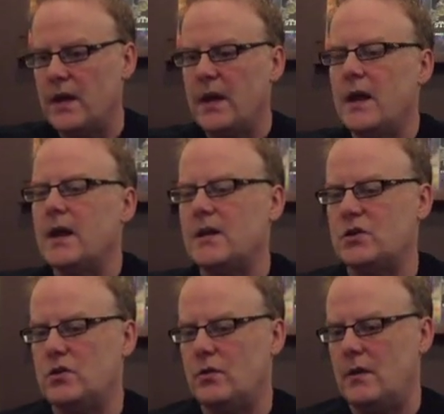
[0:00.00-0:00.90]
getting
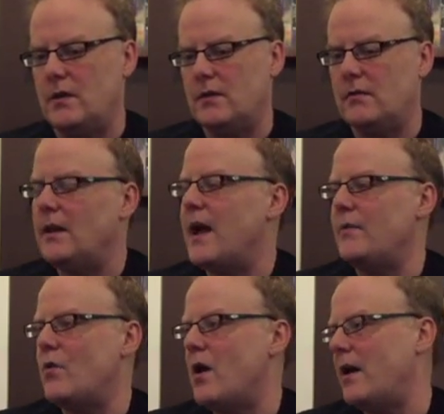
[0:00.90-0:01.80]
into the
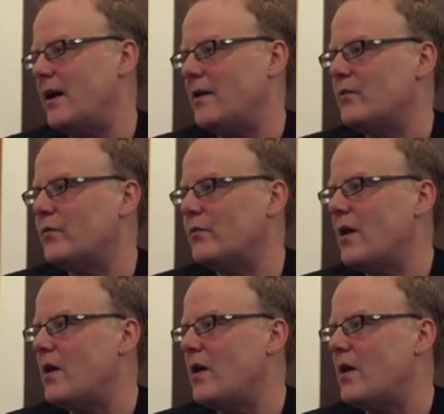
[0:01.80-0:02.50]
library of